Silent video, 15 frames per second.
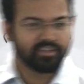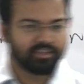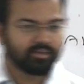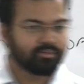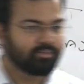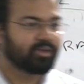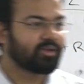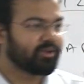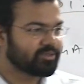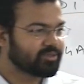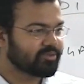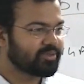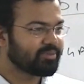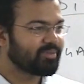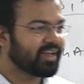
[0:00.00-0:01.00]
Because
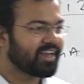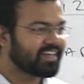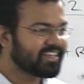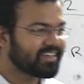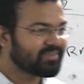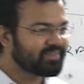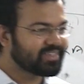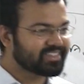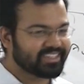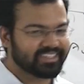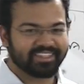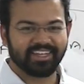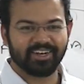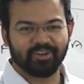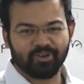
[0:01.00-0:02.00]
of the planning
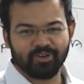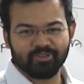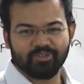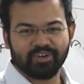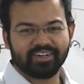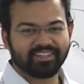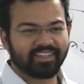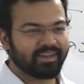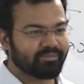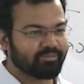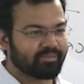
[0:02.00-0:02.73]
commission, they don't want the number